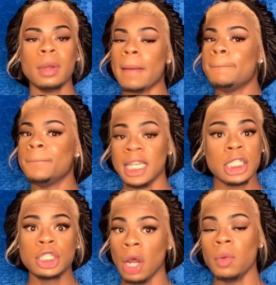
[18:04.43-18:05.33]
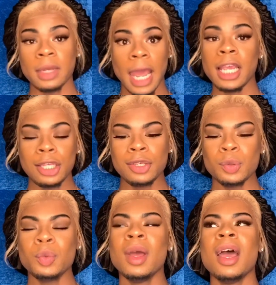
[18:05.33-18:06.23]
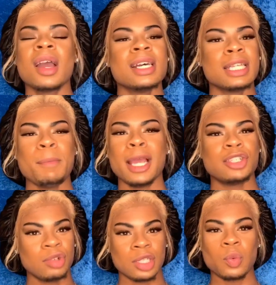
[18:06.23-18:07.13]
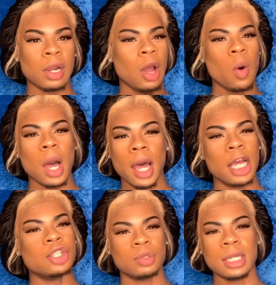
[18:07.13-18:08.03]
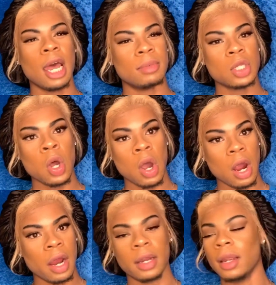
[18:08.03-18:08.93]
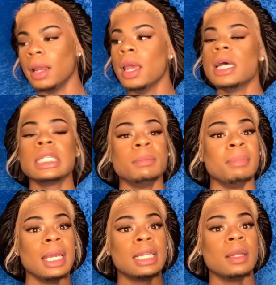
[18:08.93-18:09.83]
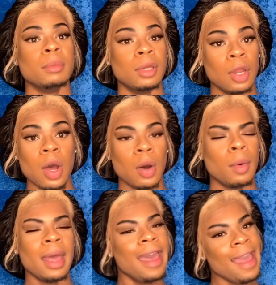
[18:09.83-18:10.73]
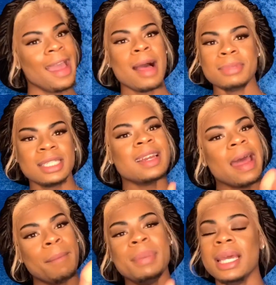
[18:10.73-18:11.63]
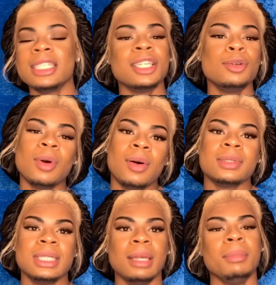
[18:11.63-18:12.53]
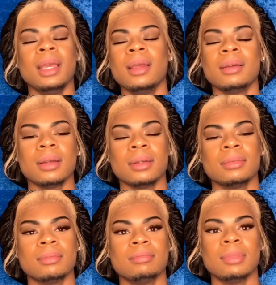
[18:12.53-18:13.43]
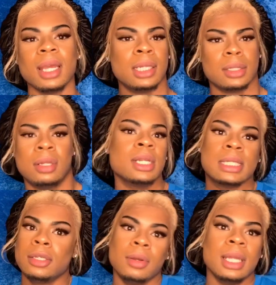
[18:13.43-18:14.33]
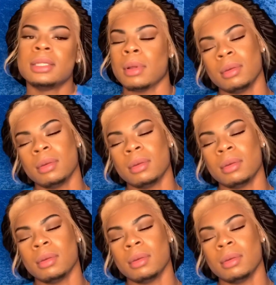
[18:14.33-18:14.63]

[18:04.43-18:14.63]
when a bitch don't like you, because it makes you just want to go a hundred times harder to make them know, hey, I'm still that bitch, and you gonna see me. It's, it's, you, it's,